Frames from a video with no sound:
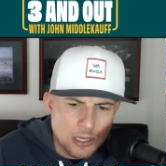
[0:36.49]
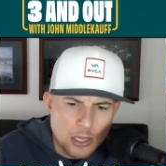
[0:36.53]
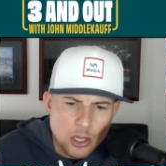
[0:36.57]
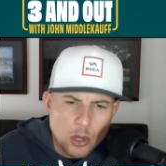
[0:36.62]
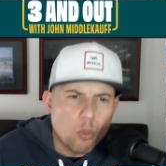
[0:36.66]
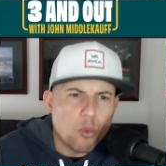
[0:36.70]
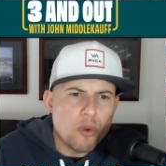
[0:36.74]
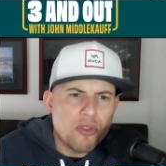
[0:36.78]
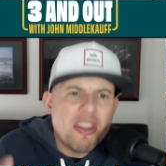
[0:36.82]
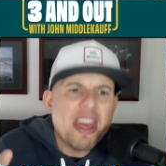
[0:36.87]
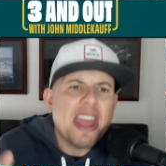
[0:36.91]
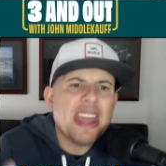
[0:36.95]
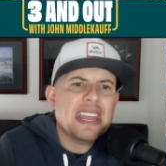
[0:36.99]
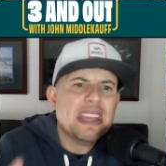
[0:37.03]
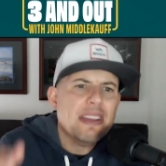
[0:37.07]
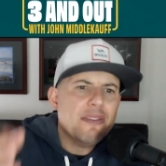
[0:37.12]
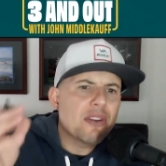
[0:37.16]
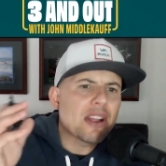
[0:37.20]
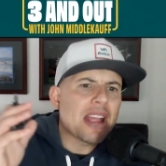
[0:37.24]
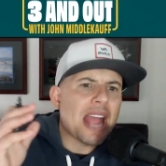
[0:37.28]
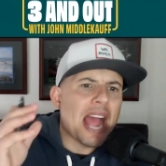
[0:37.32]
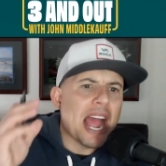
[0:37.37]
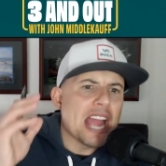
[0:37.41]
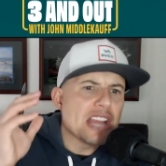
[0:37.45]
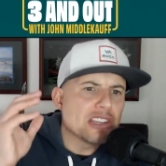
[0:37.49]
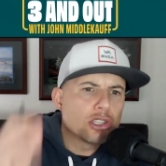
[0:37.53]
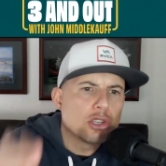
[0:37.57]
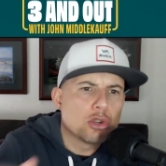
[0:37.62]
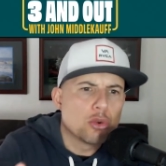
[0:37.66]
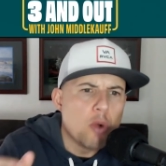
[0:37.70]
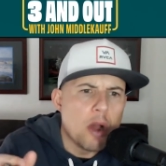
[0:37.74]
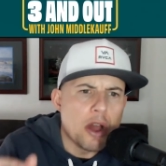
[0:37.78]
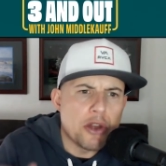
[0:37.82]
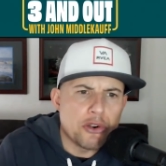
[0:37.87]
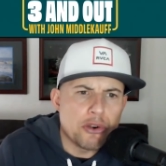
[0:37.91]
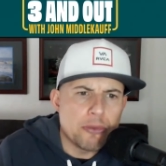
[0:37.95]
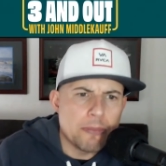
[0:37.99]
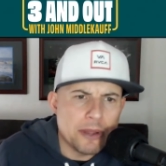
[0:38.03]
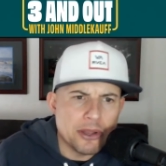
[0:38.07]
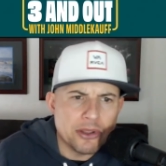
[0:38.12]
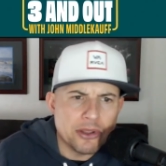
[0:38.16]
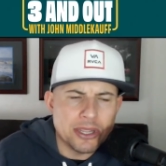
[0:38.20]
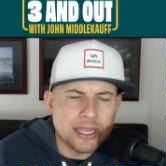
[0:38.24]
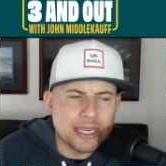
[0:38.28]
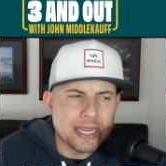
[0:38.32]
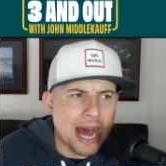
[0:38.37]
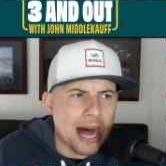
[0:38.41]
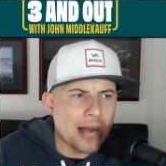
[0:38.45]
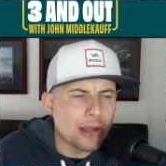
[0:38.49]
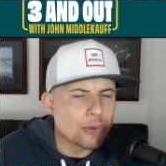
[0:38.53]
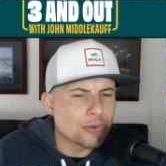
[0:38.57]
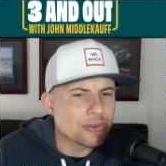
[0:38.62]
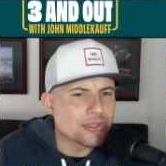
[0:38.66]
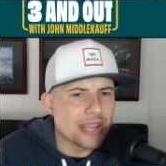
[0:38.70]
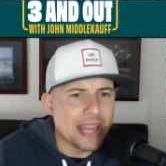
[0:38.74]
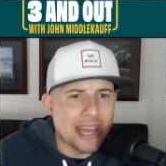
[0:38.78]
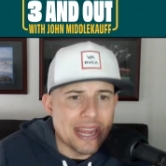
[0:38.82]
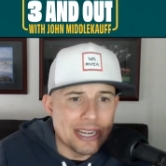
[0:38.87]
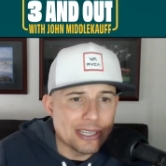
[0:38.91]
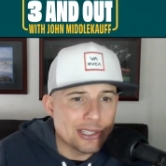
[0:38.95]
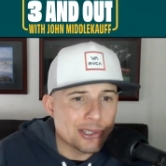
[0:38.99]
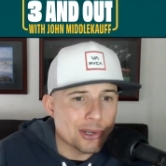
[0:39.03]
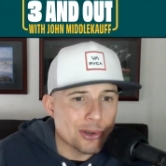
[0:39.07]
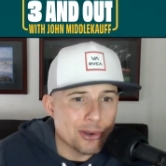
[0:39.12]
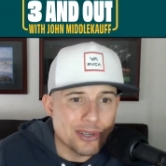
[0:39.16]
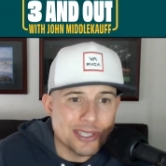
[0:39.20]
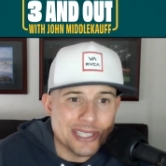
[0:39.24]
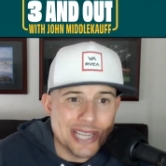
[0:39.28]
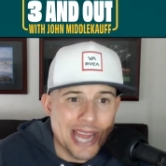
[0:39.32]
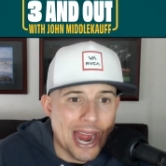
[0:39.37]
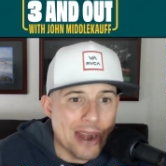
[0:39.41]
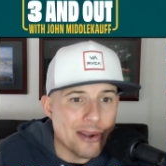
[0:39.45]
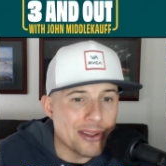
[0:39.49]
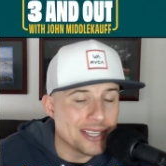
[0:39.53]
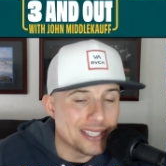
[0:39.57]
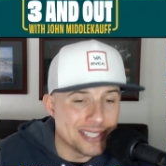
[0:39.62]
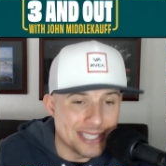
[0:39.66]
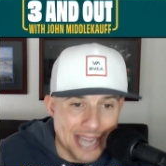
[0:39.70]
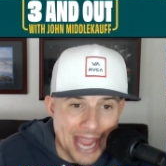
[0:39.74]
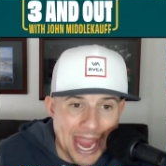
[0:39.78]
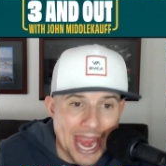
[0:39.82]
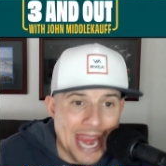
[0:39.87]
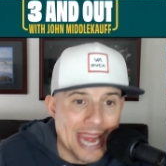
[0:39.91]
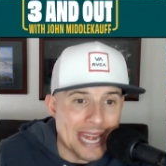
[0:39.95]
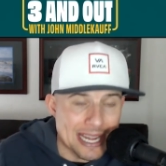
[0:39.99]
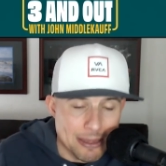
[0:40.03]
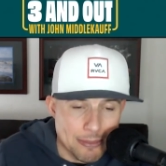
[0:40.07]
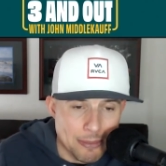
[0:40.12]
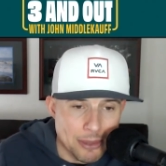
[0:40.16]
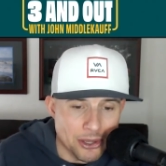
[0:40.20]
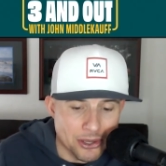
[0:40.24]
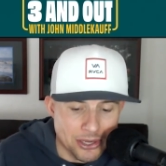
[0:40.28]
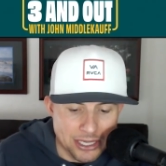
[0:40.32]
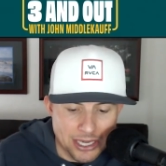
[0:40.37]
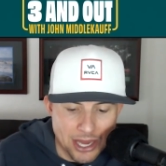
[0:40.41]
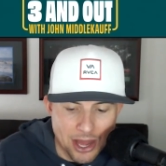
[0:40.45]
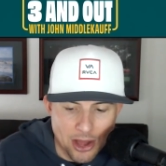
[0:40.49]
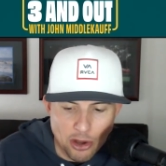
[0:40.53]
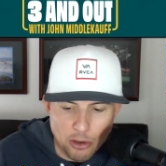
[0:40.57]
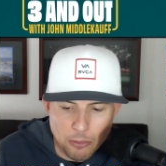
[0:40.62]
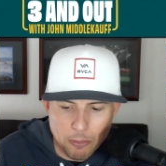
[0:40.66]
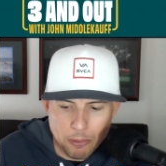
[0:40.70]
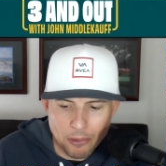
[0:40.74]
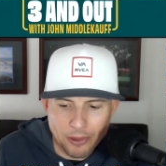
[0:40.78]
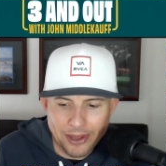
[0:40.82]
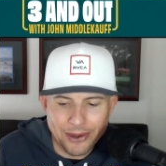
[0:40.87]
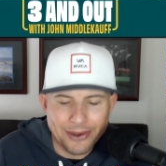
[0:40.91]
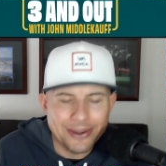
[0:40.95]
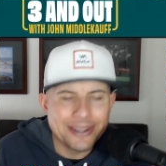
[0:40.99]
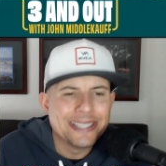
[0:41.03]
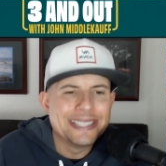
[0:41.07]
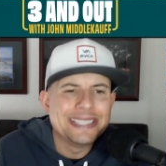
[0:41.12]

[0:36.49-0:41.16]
when they give a guy $200 million and it turns out he's an $80 million player,